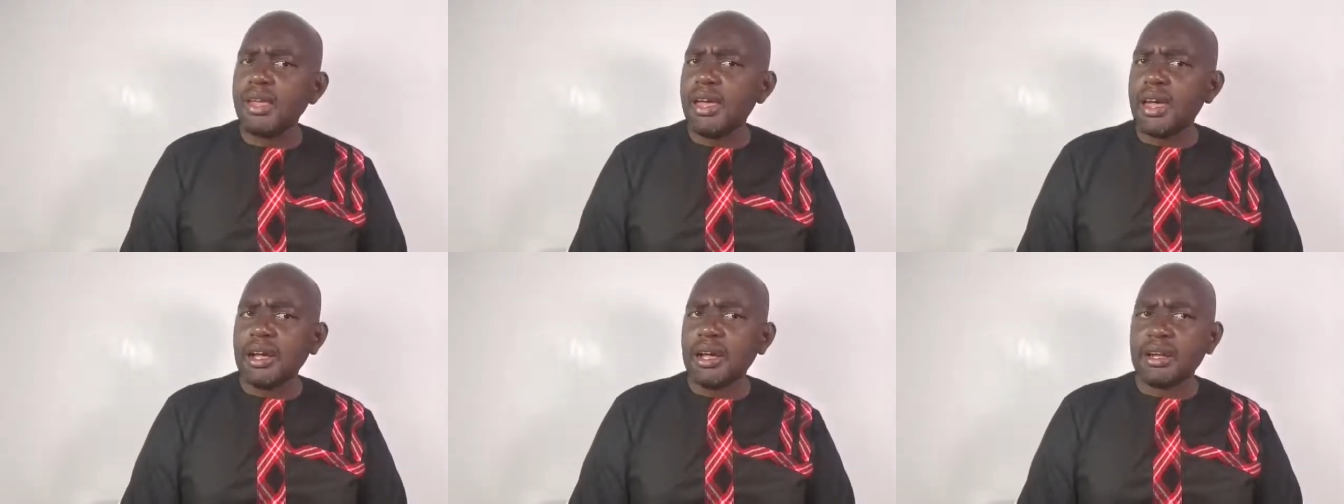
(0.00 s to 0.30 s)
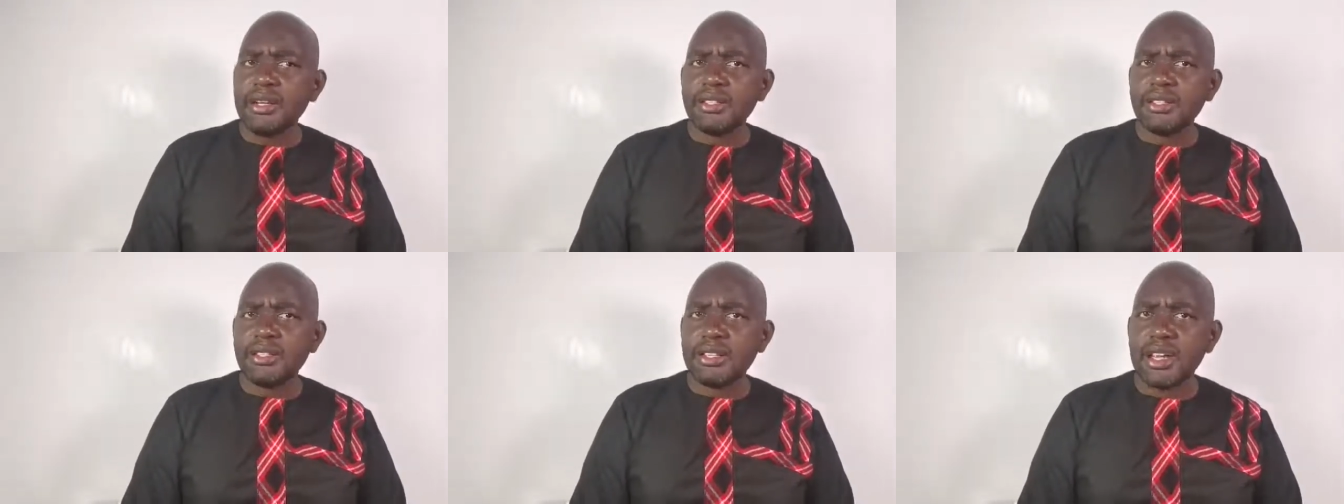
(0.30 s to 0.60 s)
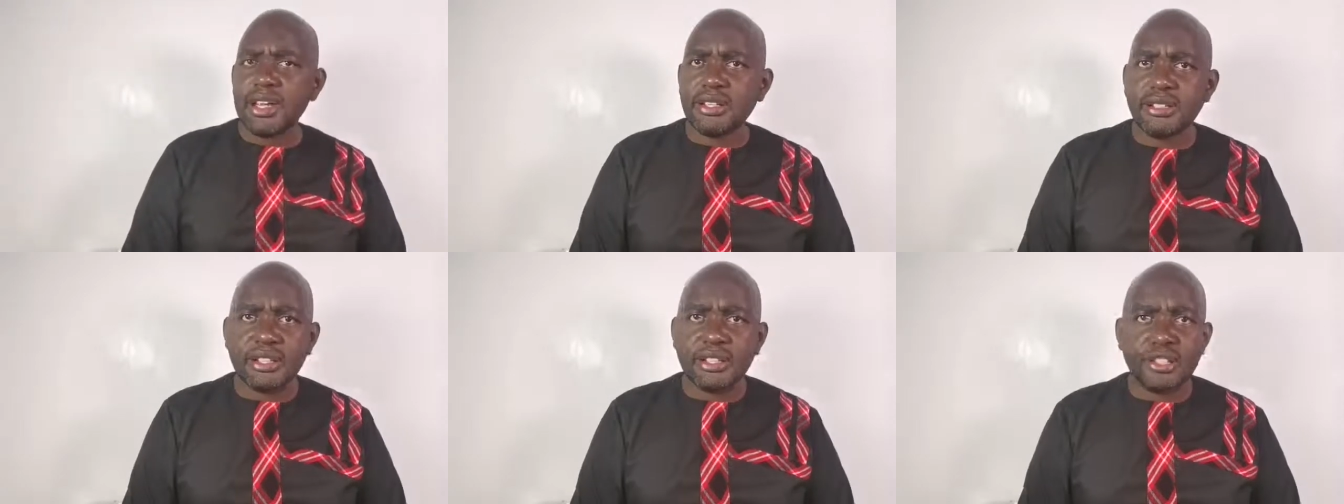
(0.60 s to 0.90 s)

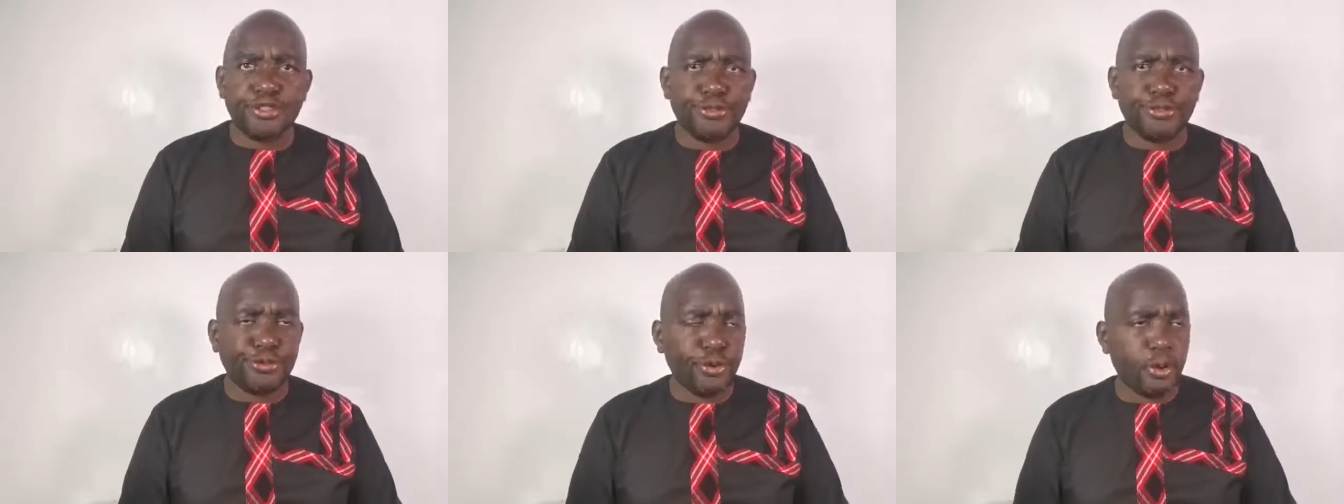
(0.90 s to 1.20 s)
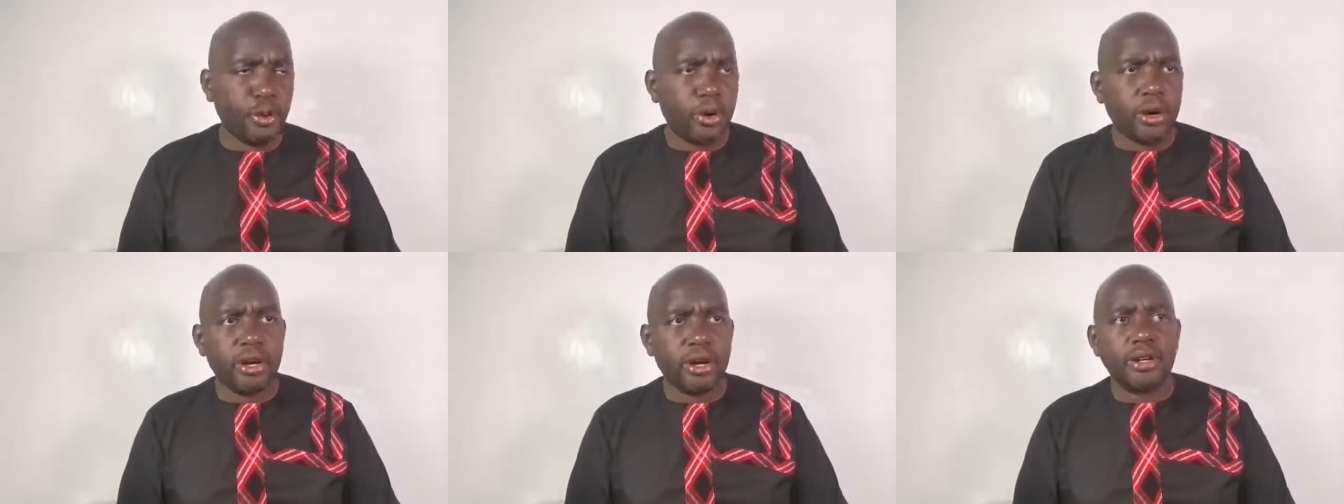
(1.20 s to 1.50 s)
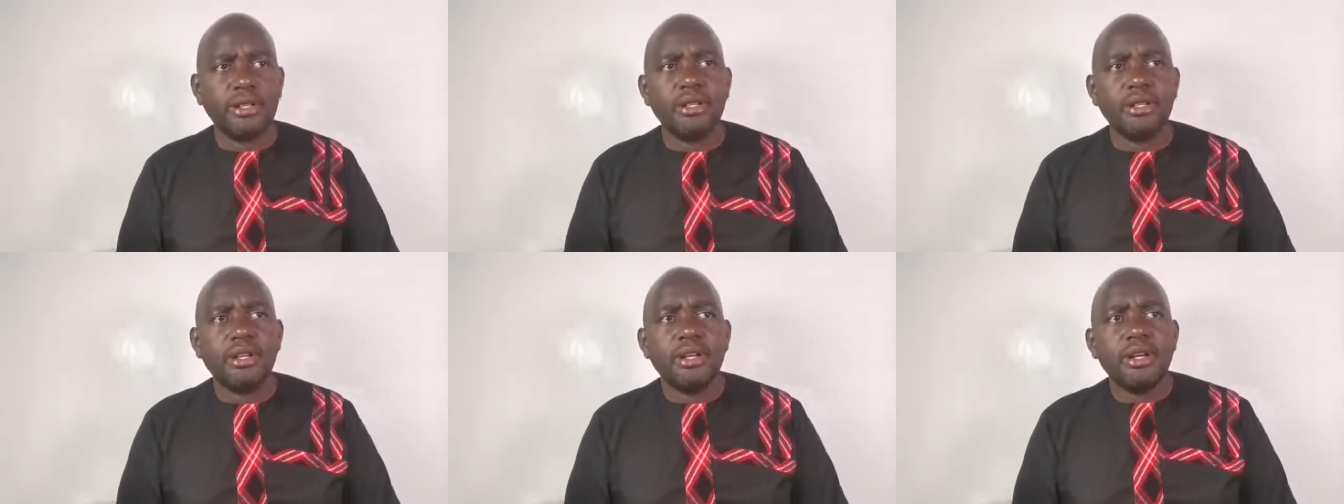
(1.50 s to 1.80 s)
Ecclesiastes 4.
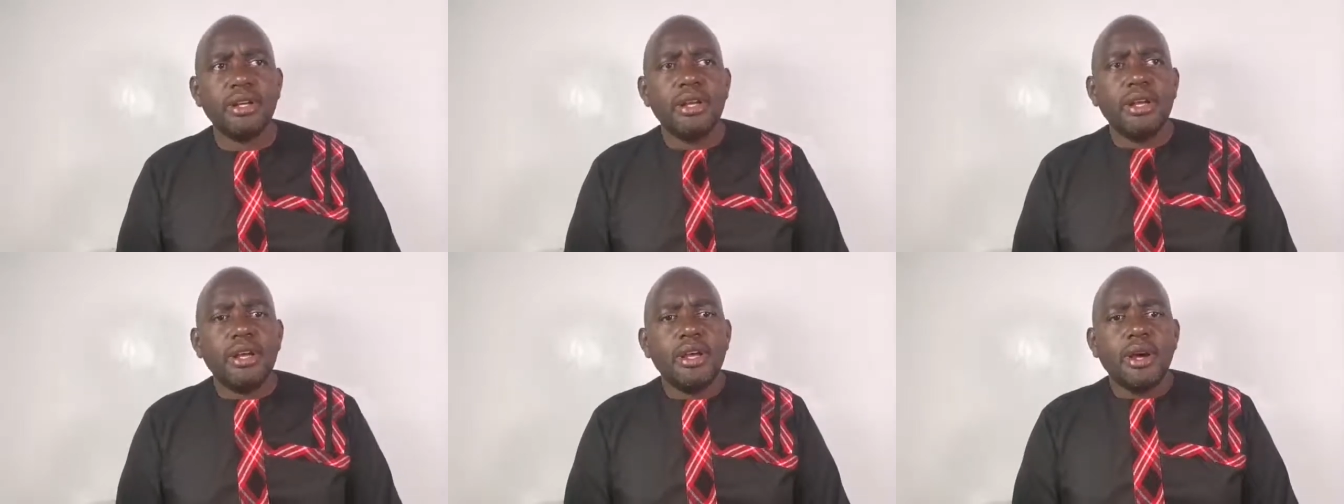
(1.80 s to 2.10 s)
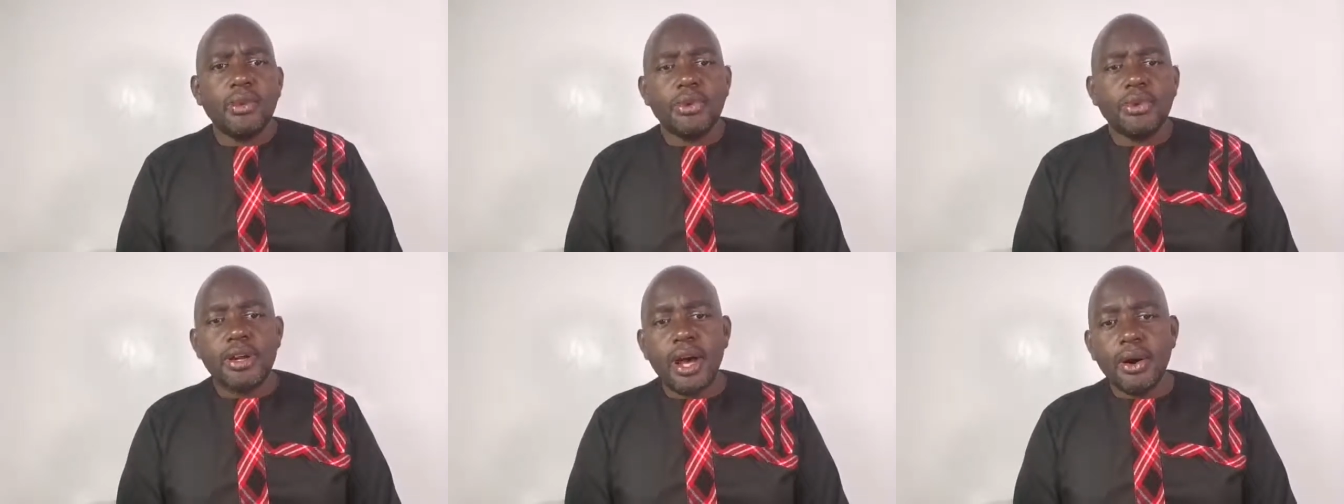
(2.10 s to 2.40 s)
We